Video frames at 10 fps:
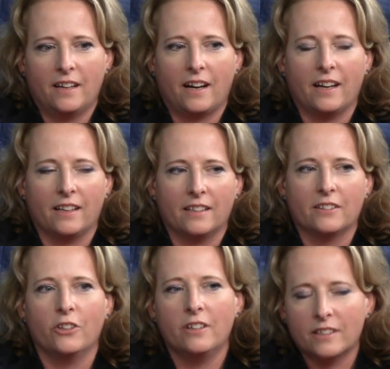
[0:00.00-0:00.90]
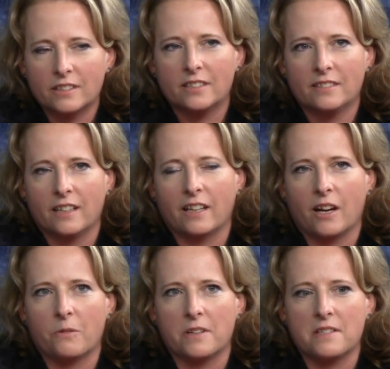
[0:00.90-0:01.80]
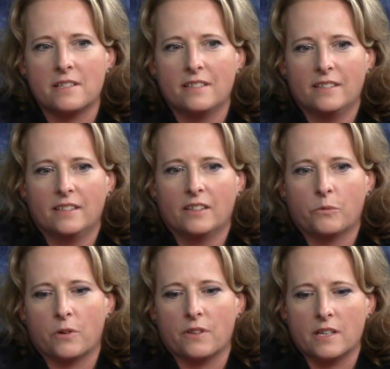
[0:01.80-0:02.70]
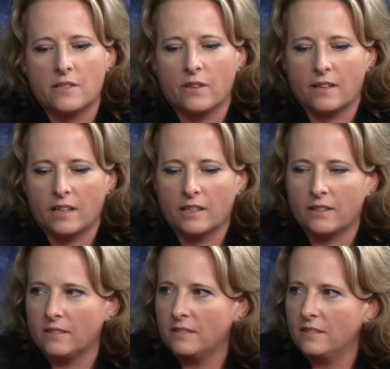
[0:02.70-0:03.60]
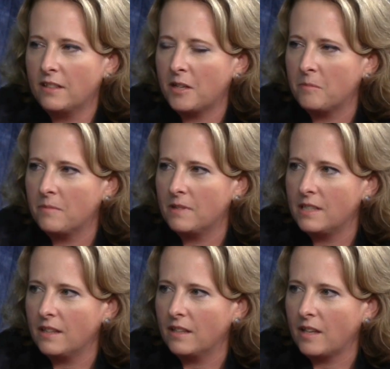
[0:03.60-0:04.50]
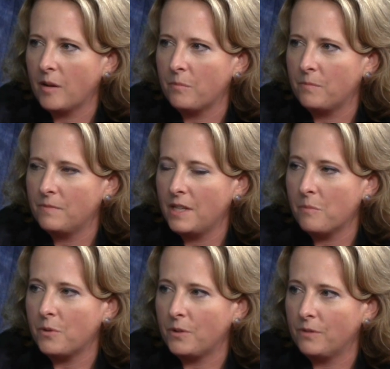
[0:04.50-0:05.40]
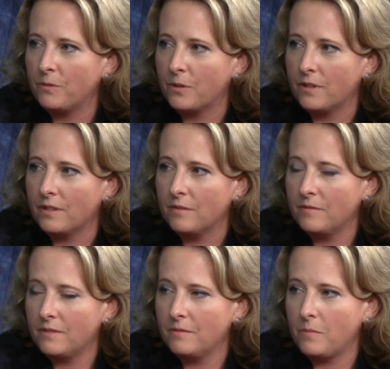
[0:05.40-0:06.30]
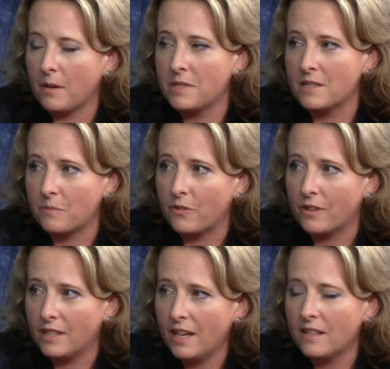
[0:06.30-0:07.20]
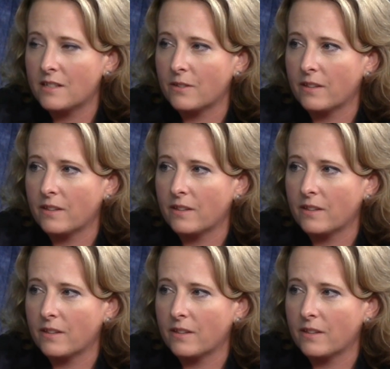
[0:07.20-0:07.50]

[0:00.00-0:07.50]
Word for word: I looked like I was worthy, so that I could um, I attend the temple for the baptism for the dead, so yeah.